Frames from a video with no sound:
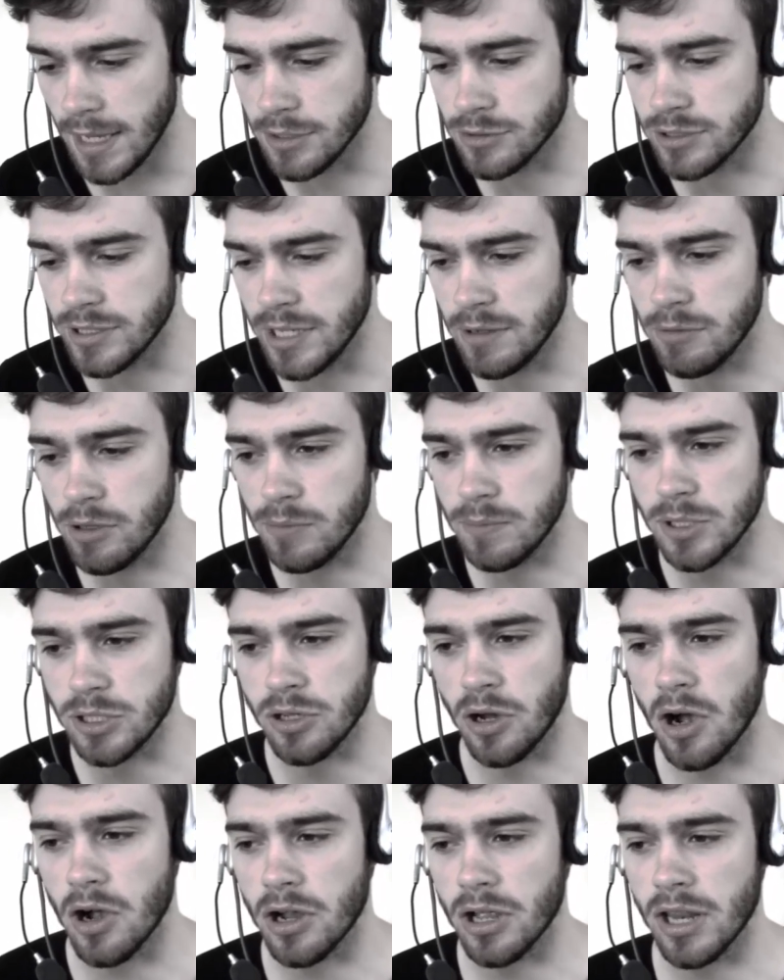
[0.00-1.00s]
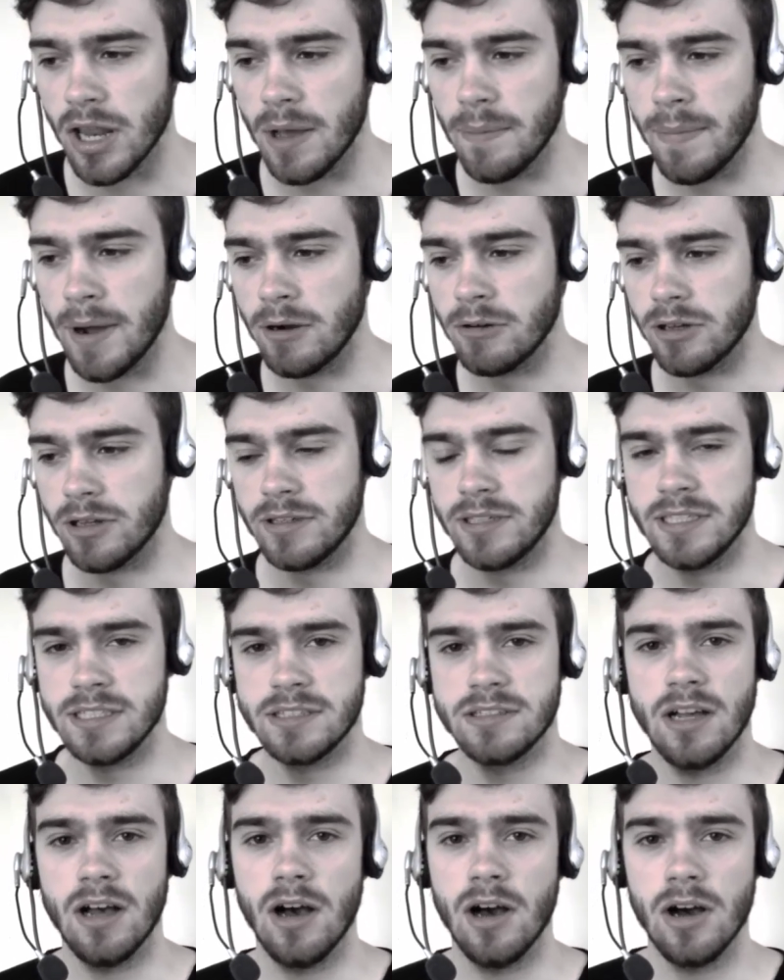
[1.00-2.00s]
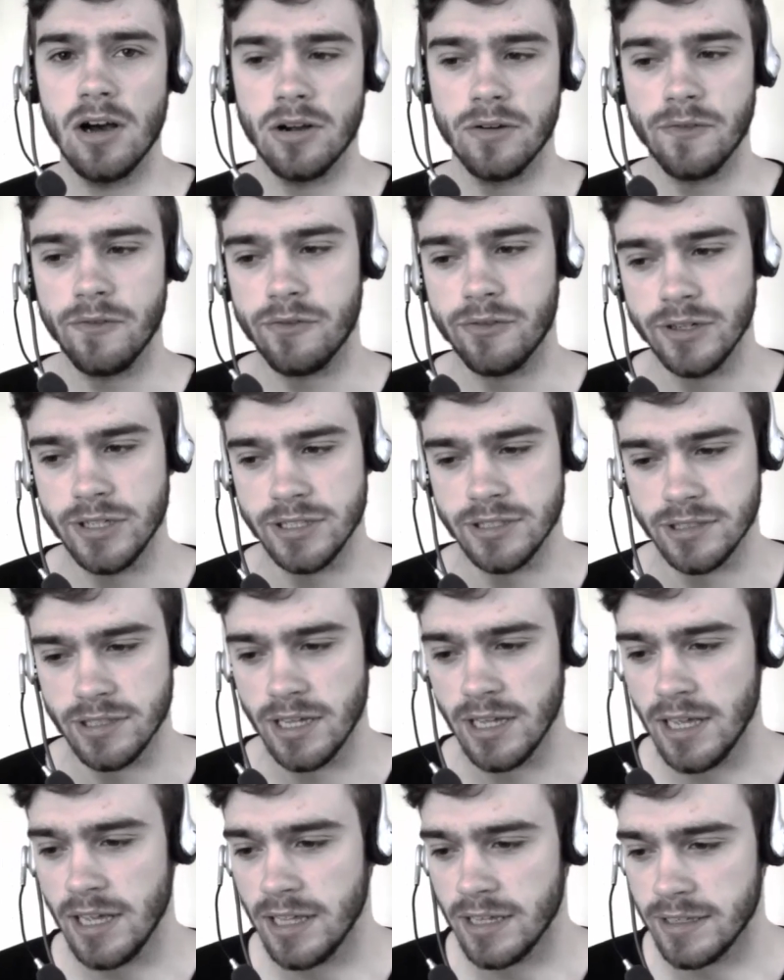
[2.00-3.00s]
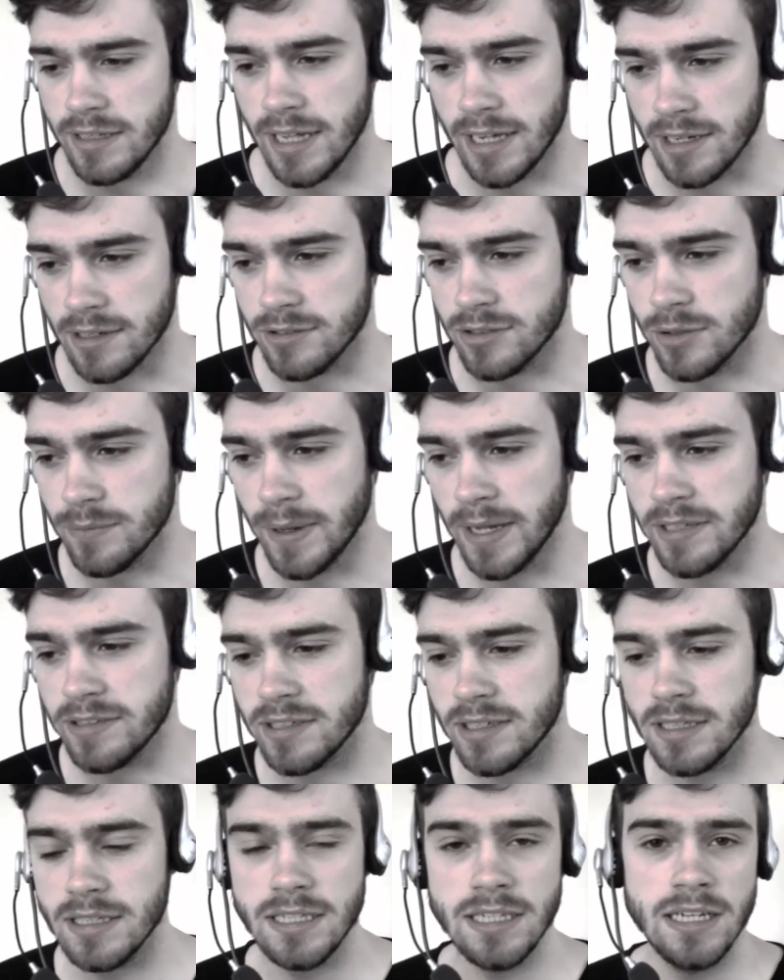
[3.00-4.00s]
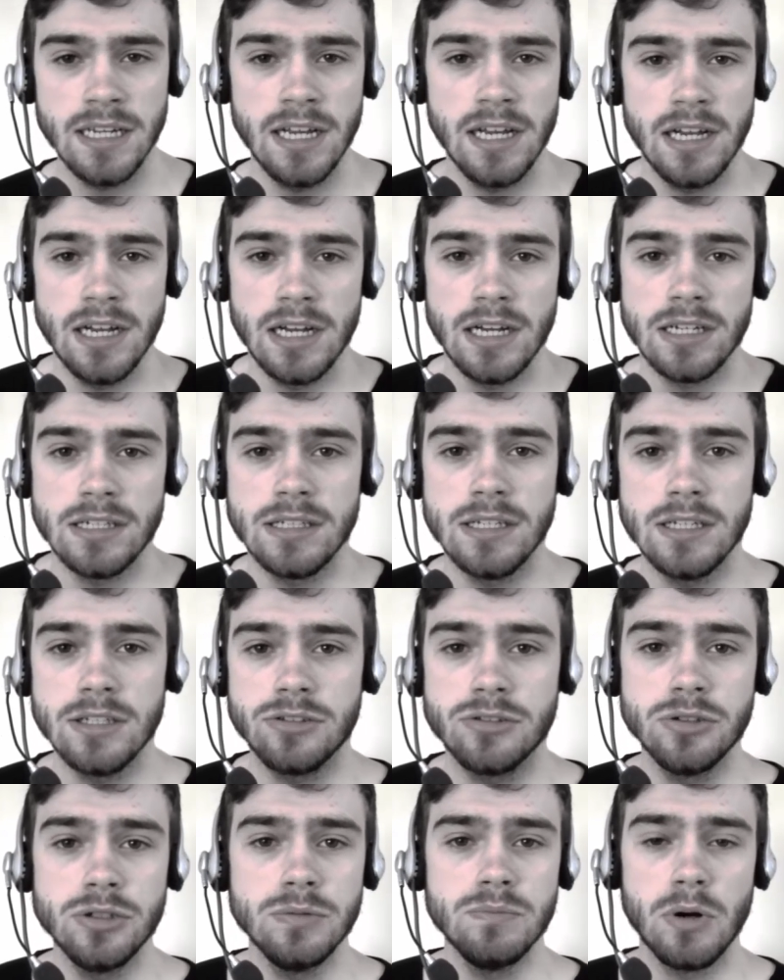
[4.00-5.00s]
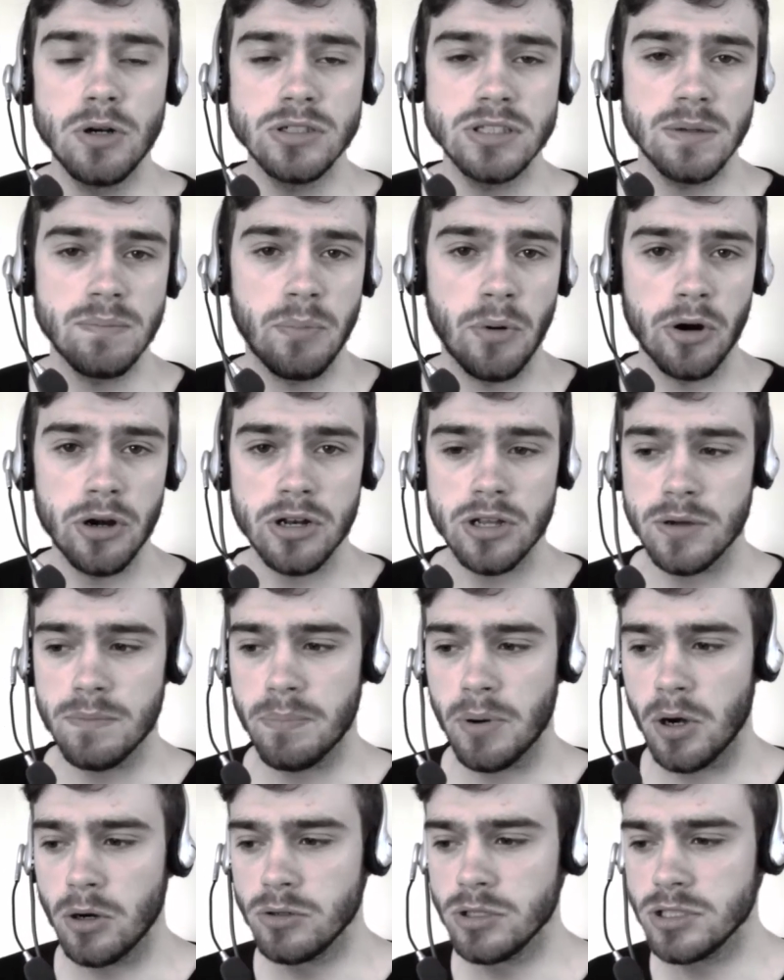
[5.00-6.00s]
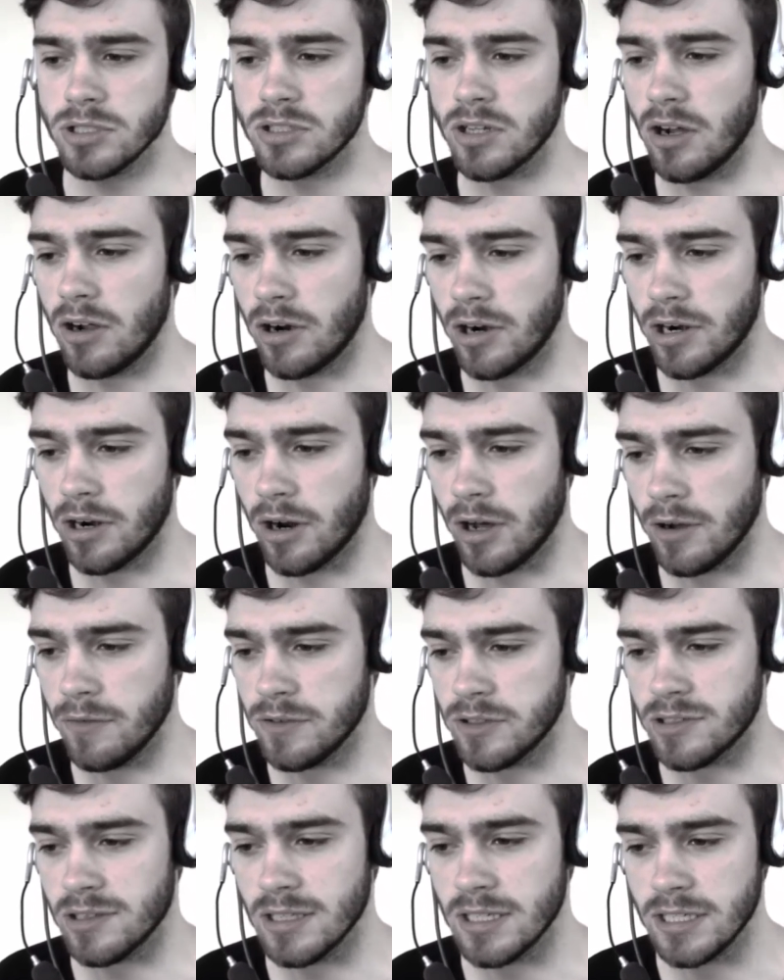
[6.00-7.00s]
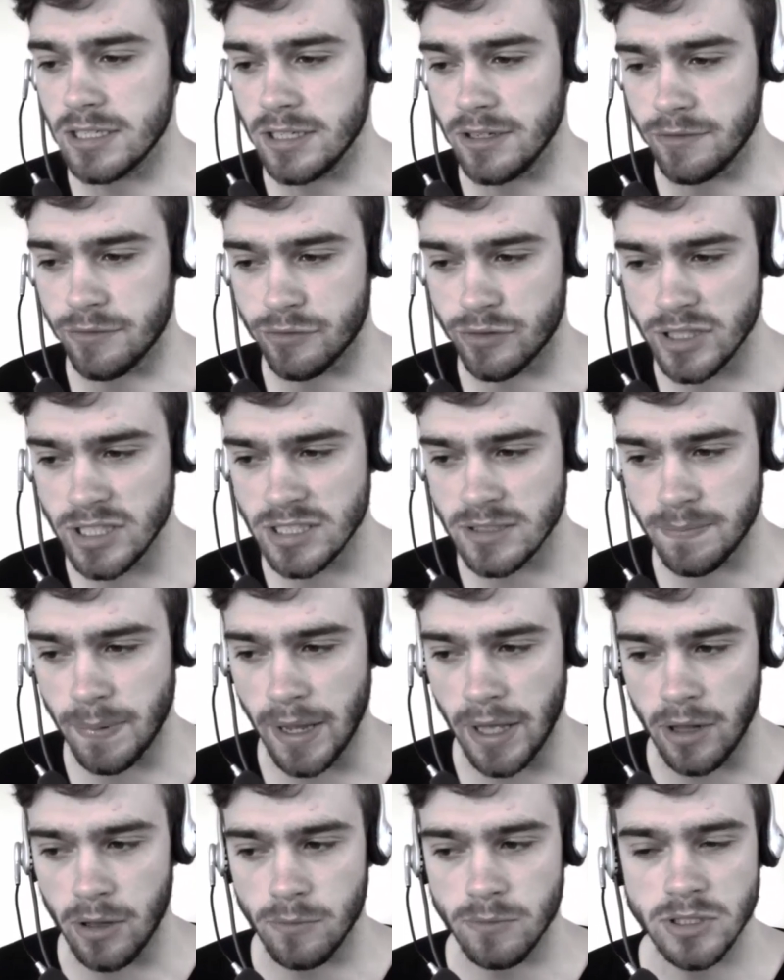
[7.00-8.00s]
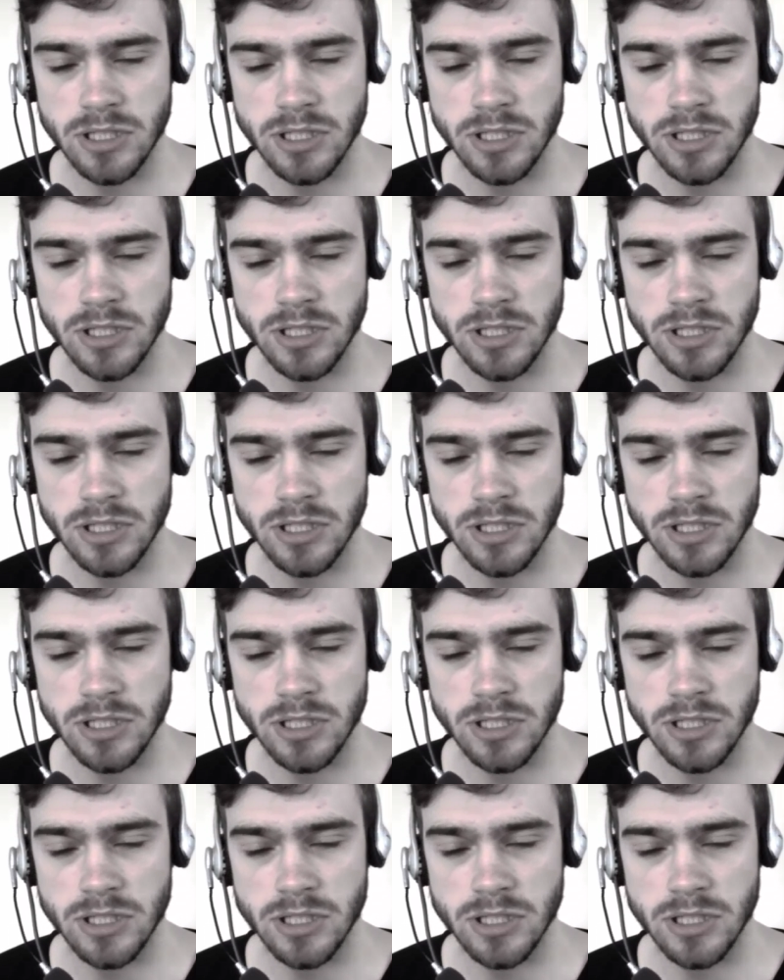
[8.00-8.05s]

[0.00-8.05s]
Today we'll be talking about this Hog Freeze deck. So basically, the two most important components are obviously the freeze spell,